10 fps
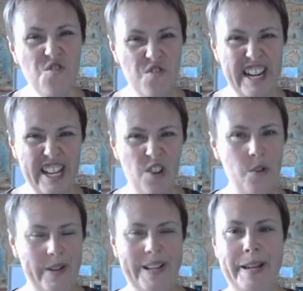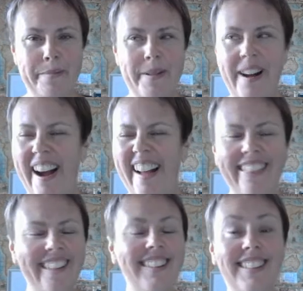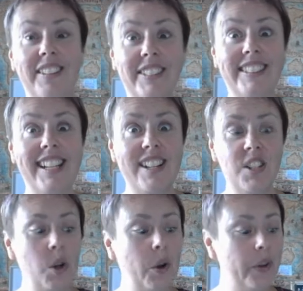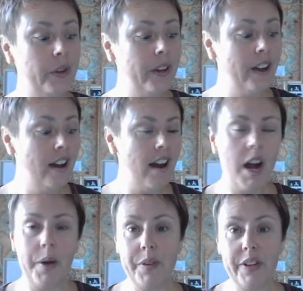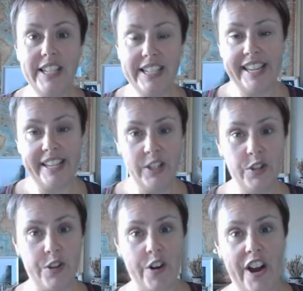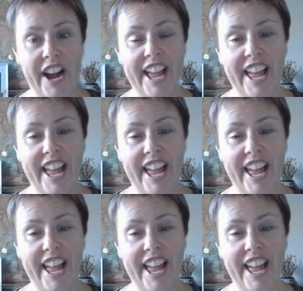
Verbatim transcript: the line on the pattern for where they're stitching. And I mean,